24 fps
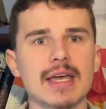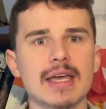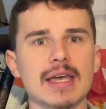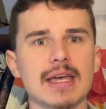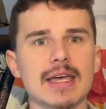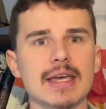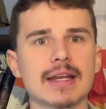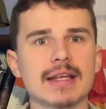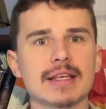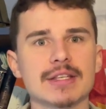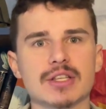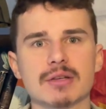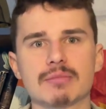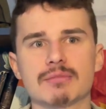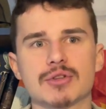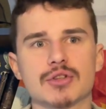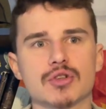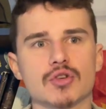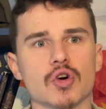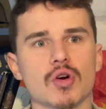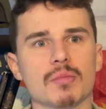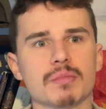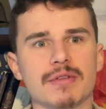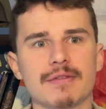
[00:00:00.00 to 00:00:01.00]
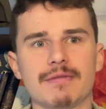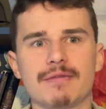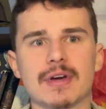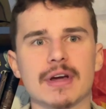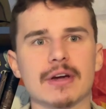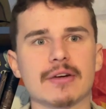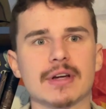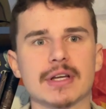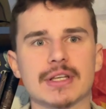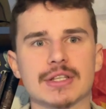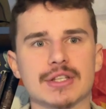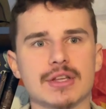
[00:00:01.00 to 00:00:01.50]
It has absorbed
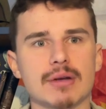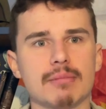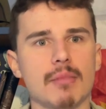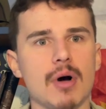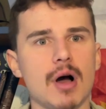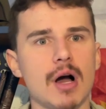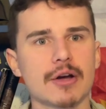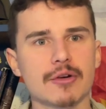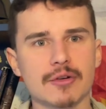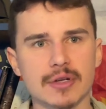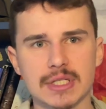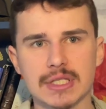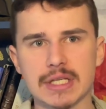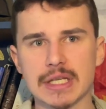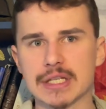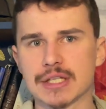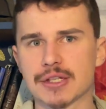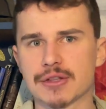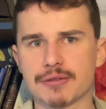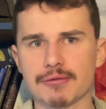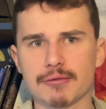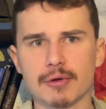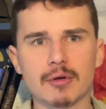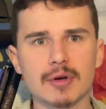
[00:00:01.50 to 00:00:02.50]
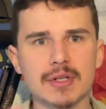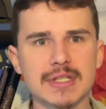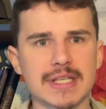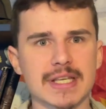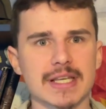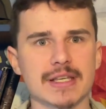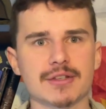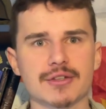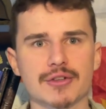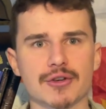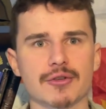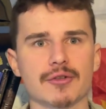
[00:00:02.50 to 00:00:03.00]
various democracies through its
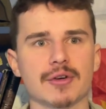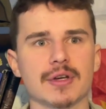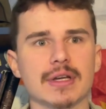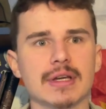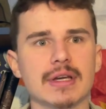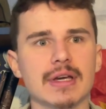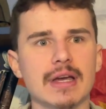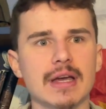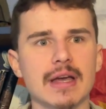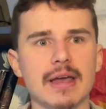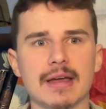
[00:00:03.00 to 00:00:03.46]
history,